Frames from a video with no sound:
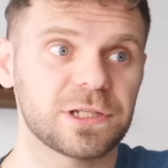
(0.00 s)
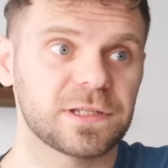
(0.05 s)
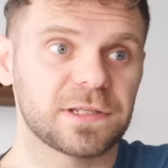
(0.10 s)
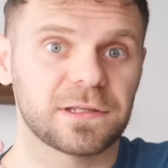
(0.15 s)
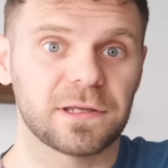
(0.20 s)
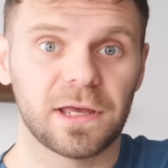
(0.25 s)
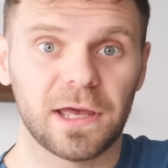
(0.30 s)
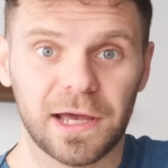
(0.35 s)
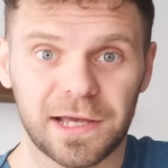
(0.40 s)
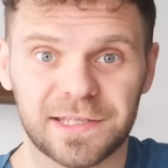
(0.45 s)
is
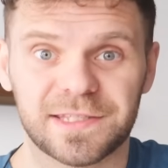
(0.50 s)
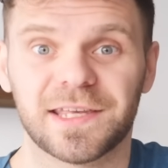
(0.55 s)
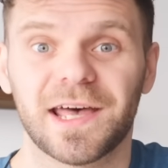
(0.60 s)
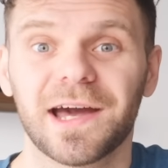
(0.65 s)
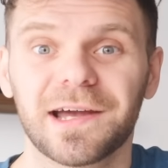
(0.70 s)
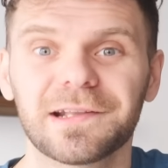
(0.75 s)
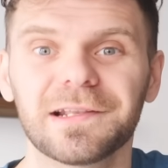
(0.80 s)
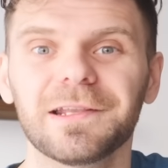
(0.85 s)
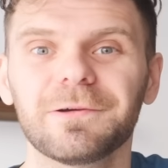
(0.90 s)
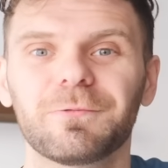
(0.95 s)

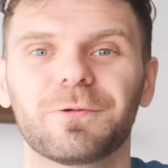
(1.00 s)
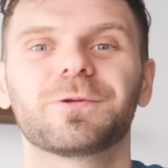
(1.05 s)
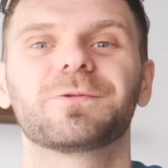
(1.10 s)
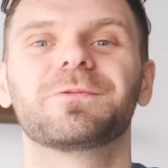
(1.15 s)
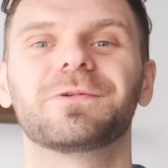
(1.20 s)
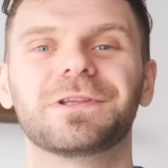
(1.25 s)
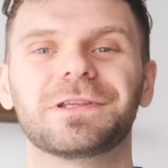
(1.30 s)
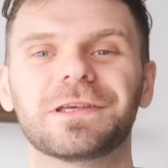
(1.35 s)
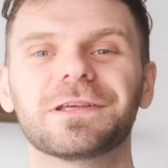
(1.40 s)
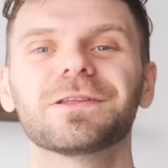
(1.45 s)
exactly what
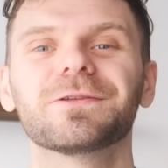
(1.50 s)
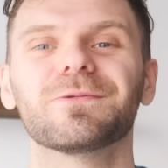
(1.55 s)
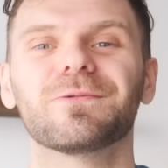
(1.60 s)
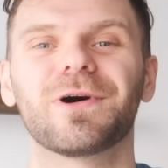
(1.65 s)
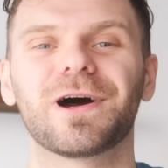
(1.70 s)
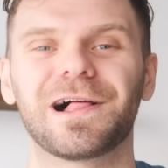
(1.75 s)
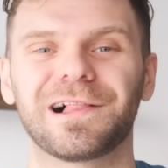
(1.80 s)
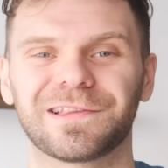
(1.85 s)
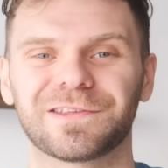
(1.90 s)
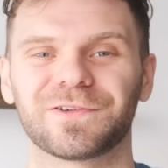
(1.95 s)
we need
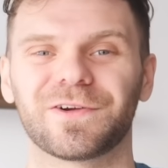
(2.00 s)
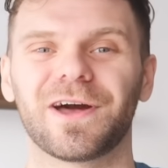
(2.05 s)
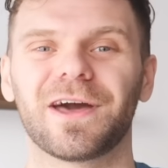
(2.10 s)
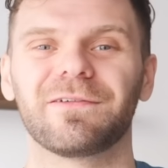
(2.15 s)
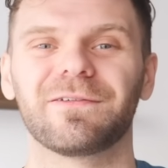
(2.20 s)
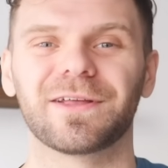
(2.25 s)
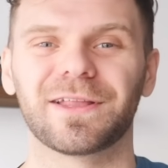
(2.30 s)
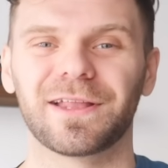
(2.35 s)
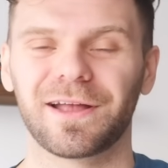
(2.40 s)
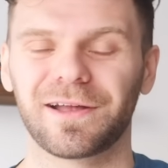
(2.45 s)
while
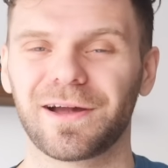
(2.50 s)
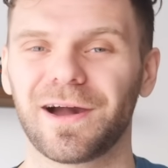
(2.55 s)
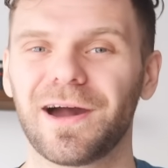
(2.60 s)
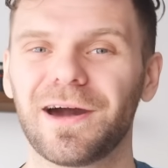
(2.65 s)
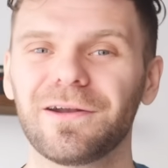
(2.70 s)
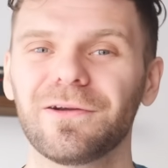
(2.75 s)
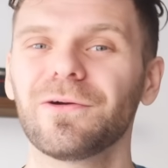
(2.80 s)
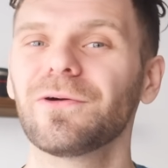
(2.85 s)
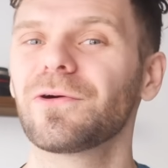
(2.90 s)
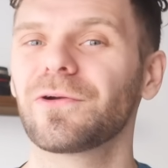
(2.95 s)
driving a
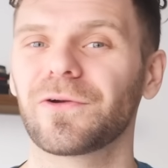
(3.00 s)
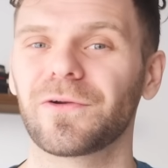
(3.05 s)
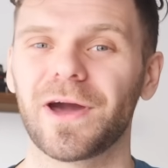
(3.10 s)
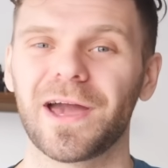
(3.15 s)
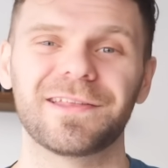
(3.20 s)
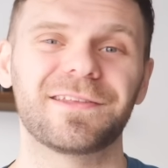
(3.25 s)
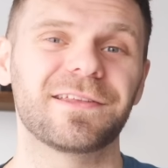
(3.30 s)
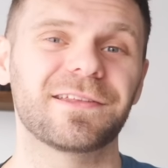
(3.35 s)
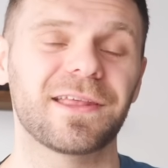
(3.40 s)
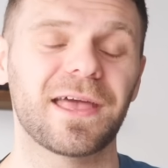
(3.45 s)
car or
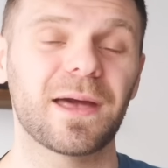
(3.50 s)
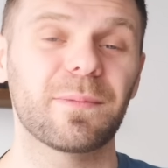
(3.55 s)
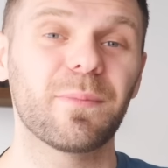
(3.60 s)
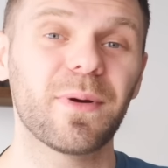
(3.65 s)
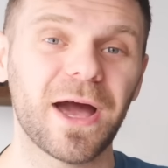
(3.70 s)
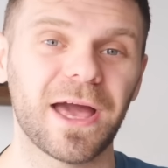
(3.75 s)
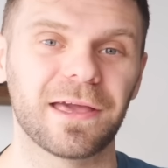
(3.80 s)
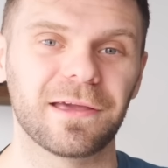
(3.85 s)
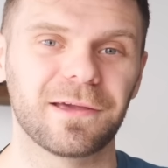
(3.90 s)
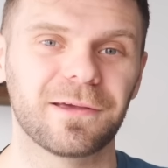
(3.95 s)
riding a
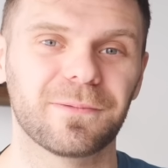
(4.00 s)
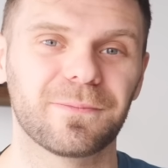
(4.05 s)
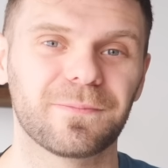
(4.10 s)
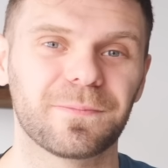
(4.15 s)
bike.